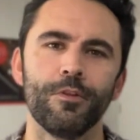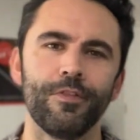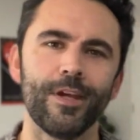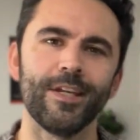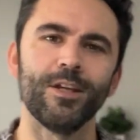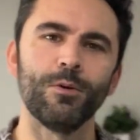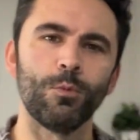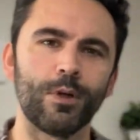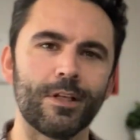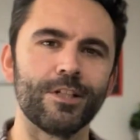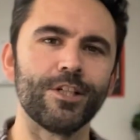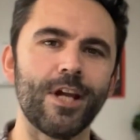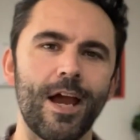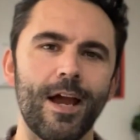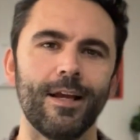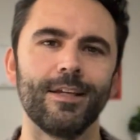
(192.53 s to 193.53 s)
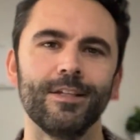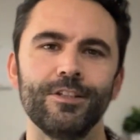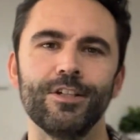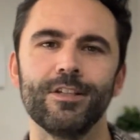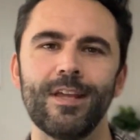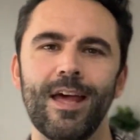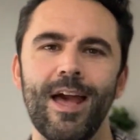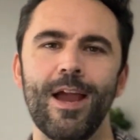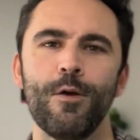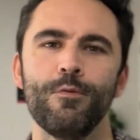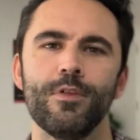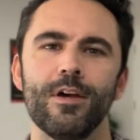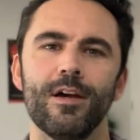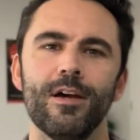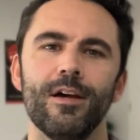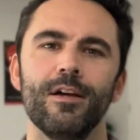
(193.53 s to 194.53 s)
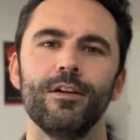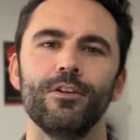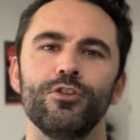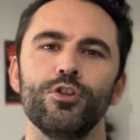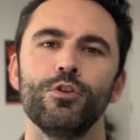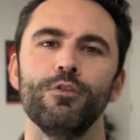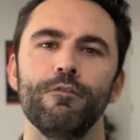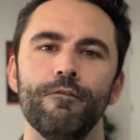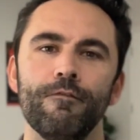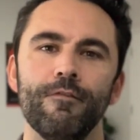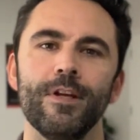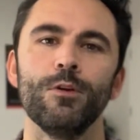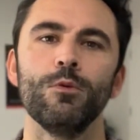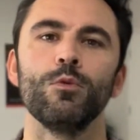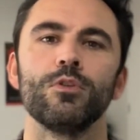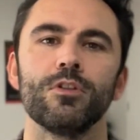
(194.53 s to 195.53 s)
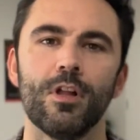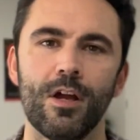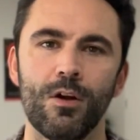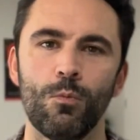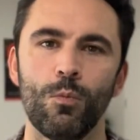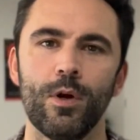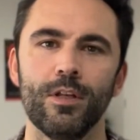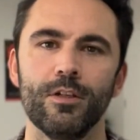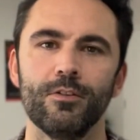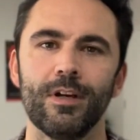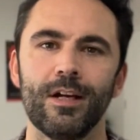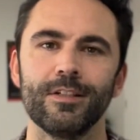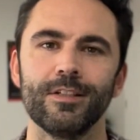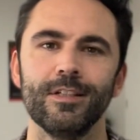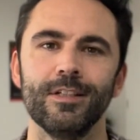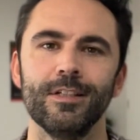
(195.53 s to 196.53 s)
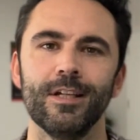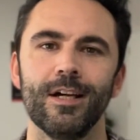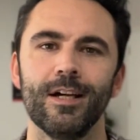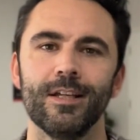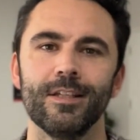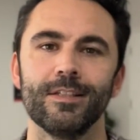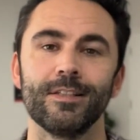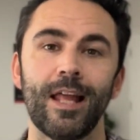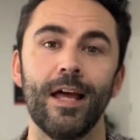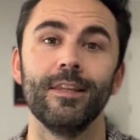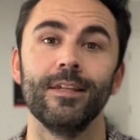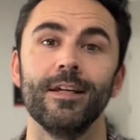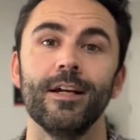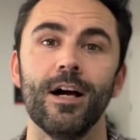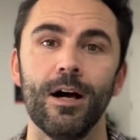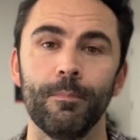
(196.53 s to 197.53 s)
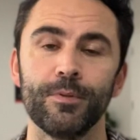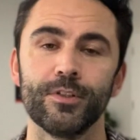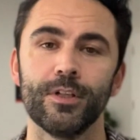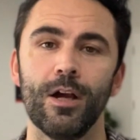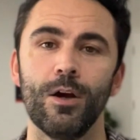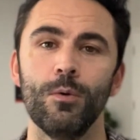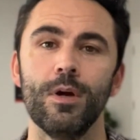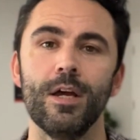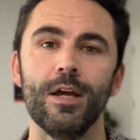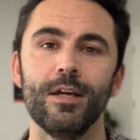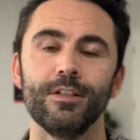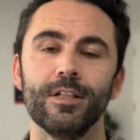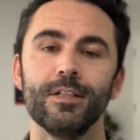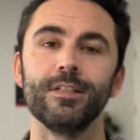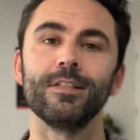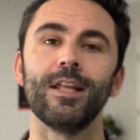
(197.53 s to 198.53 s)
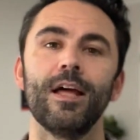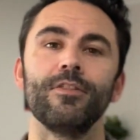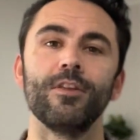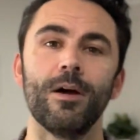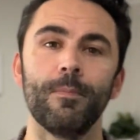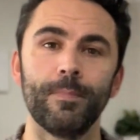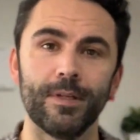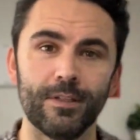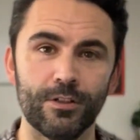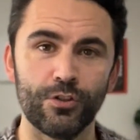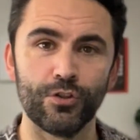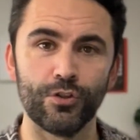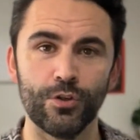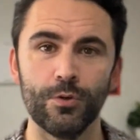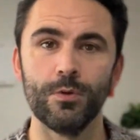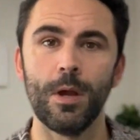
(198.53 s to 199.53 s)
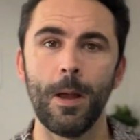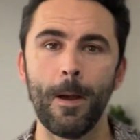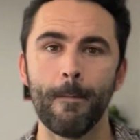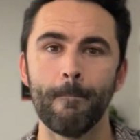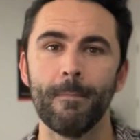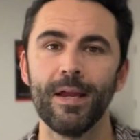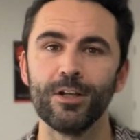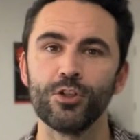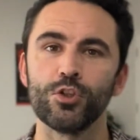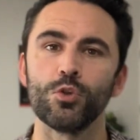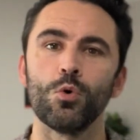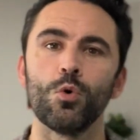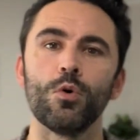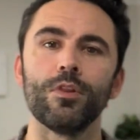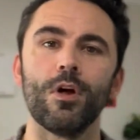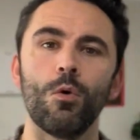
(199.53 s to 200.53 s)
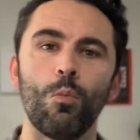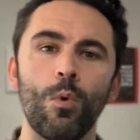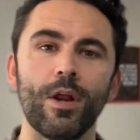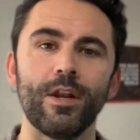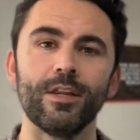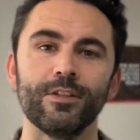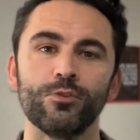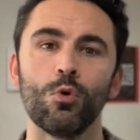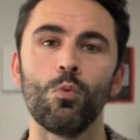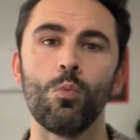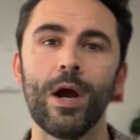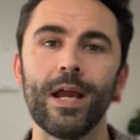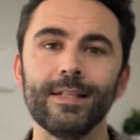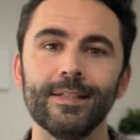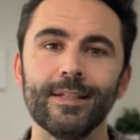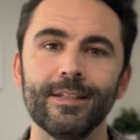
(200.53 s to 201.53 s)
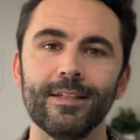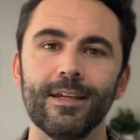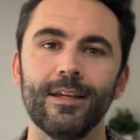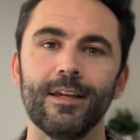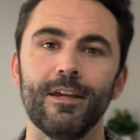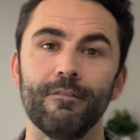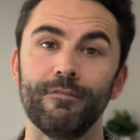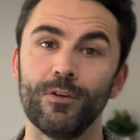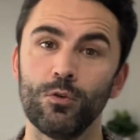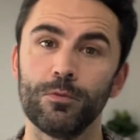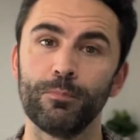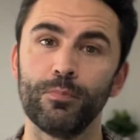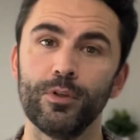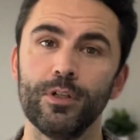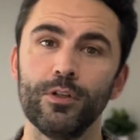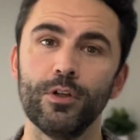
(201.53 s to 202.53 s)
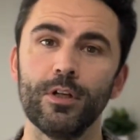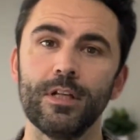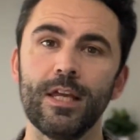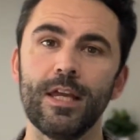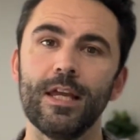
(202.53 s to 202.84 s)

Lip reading: thing you want to check is just how the shoe feels like when you're actually standing up. So just stand up in the shoe, make sure that when it's all weighted, it feels pretty good.